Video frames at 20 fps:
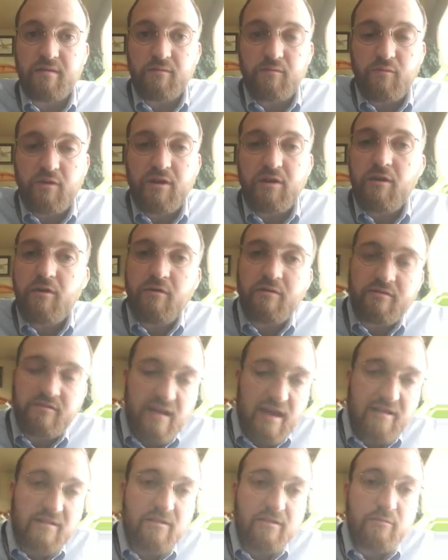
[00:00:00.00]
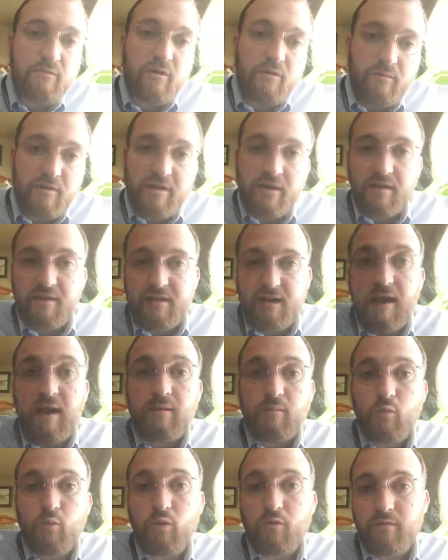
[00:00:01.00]
and we know exactly where we need to
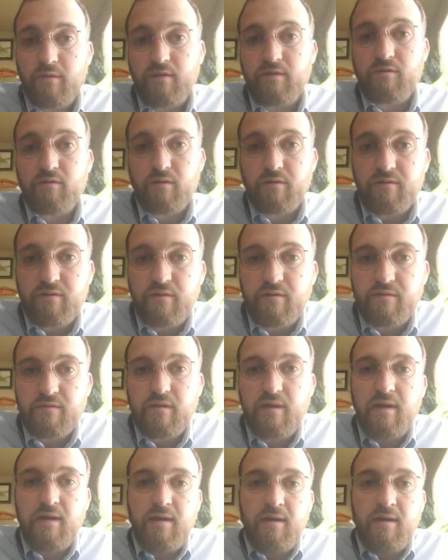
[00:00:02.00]
add more resources.